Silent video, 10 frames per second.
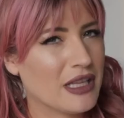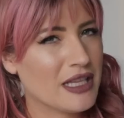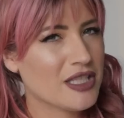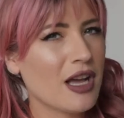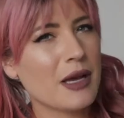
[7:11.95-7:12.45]

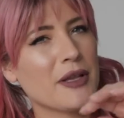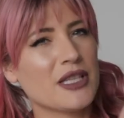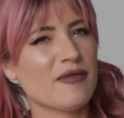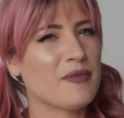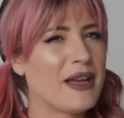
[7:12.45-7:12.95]
Let's talk about
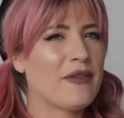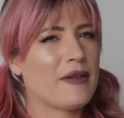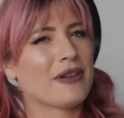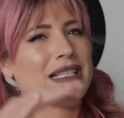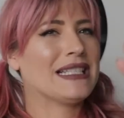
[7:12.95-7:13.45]
some of my
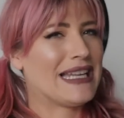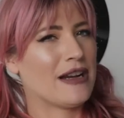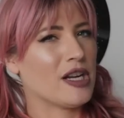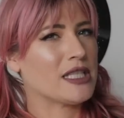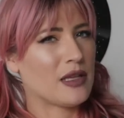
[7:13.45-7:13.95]
favorite
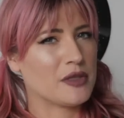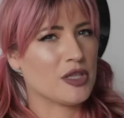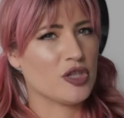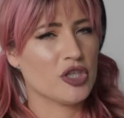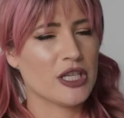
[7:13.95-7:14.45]
dairy
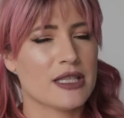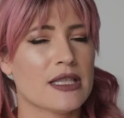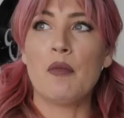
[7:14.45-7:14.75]
substitutions.